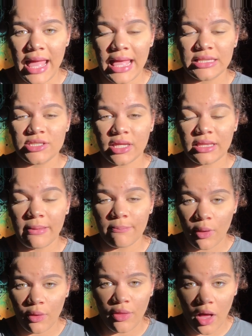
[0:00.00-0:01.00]
and took them
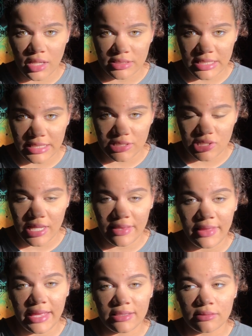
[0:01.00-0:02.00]
both hostage
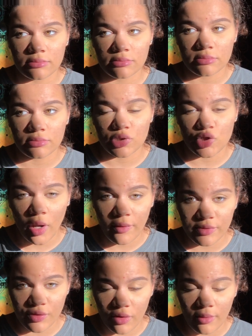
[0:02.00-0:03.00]
and then
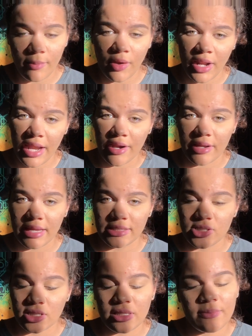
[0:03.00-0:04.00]
drove to a remote area,
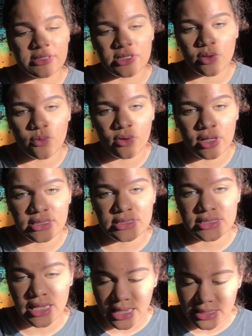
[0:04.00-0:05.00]
took them into the
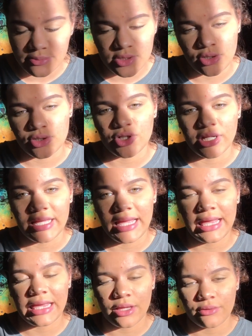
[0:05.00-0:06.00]
woods, tied them to a tree,
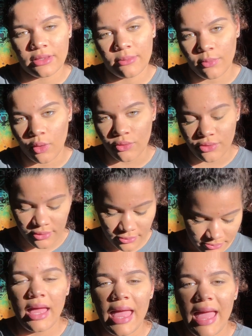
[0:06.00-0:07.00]
and killed them both.
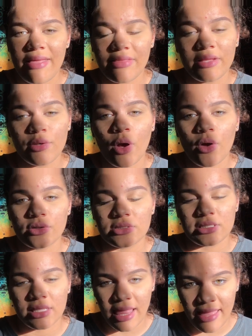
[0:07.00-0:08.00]
And then
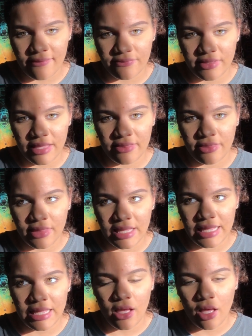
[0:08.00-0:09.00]
Knowles left in
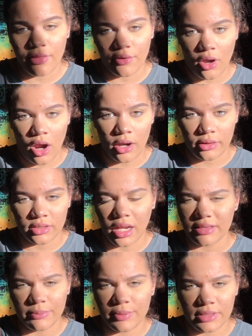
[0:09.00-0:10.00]
the other car,
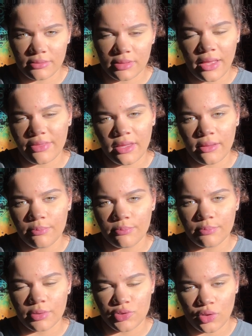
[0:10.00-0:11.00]
not the not the
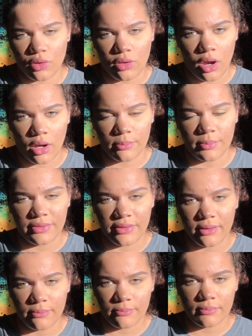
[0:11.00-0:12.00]
patrol car, but
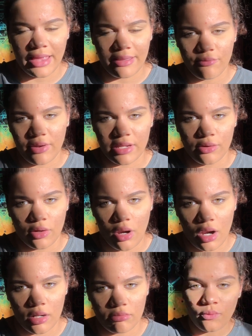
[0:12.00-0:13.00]
the like regular
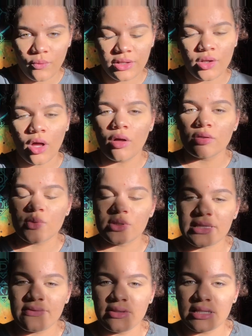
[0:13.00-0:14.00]
car. When Knowles
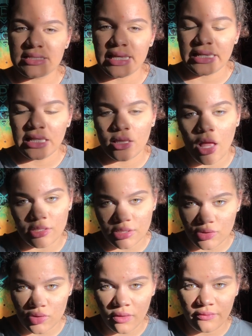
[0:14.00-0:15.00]
was leaving the scene, he lost
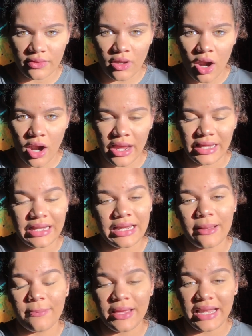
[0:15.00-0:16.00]
control of the car and
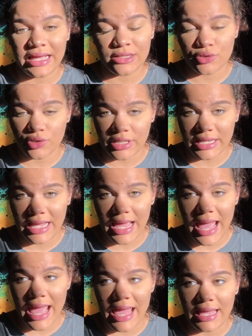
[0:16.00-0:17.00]
ended up hitting a tree
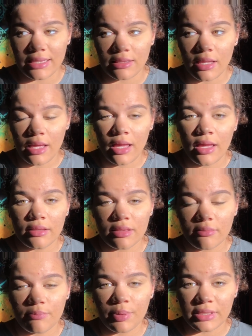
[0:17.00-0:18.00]
and
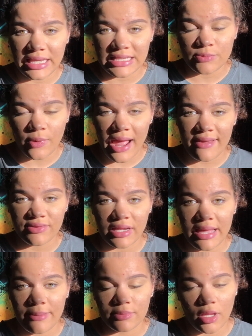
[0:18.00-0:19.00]
police were after
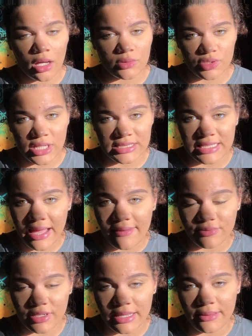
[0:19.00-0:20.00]
him, dogs were chasing
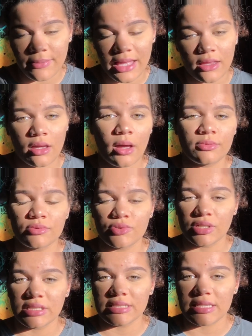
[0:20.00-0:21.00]
after him, helicopters
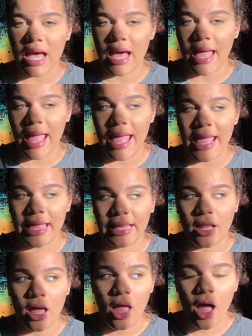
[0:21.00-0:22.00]
were in the sky,
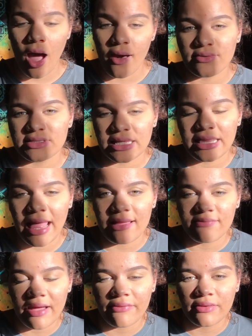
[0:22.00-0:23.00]
and obviously they
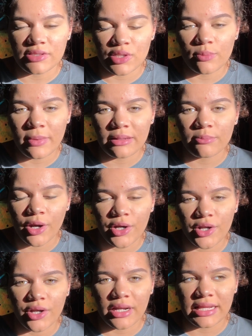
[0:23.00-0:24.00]
had found the two men
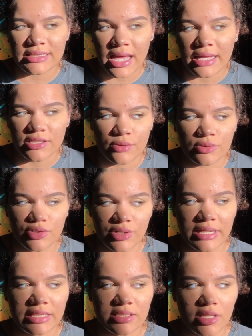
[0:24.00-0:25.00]
murdered and tied to a
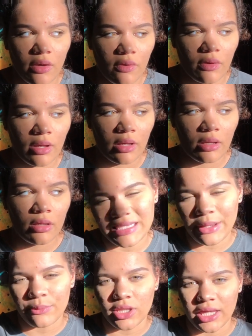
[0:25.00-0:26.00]
tree, so
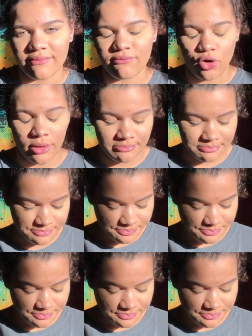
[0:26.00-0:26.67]
they were looking for him.